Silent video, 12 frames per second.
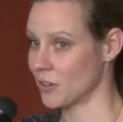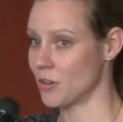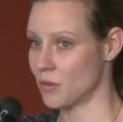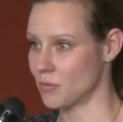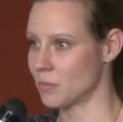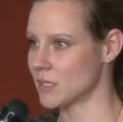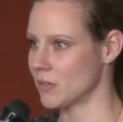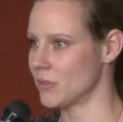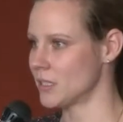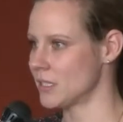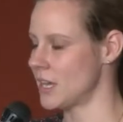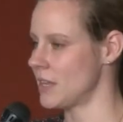call from someone
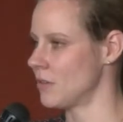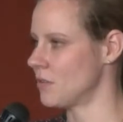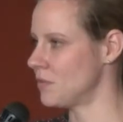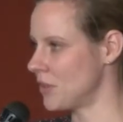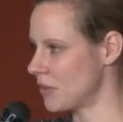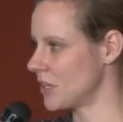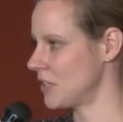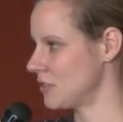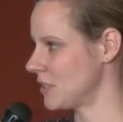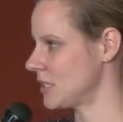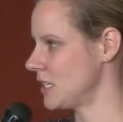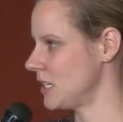saying they were very
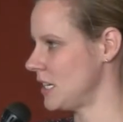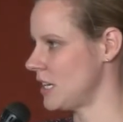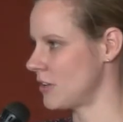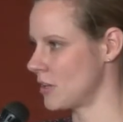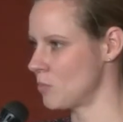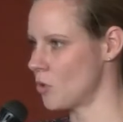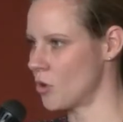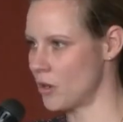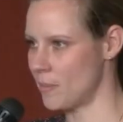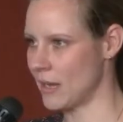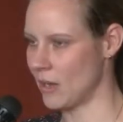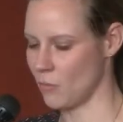interested in hearing more
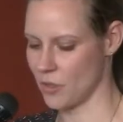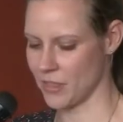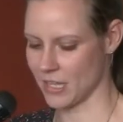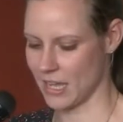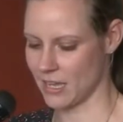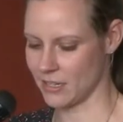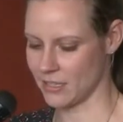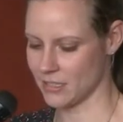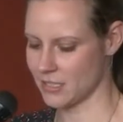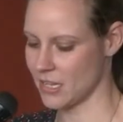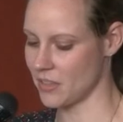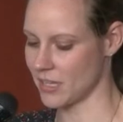about what
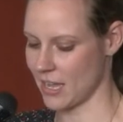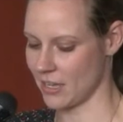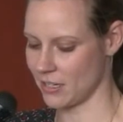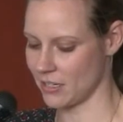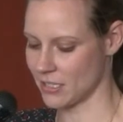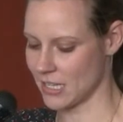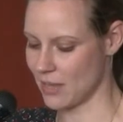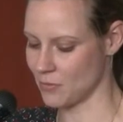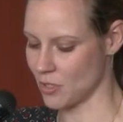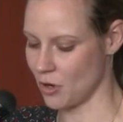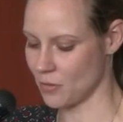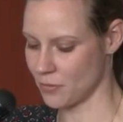the other candidates have to
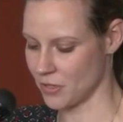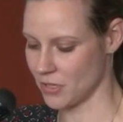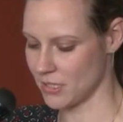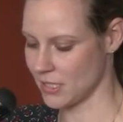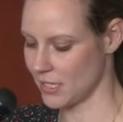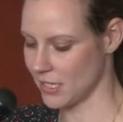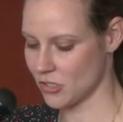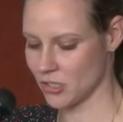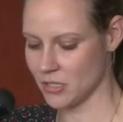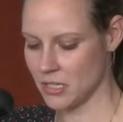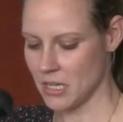offer in this election.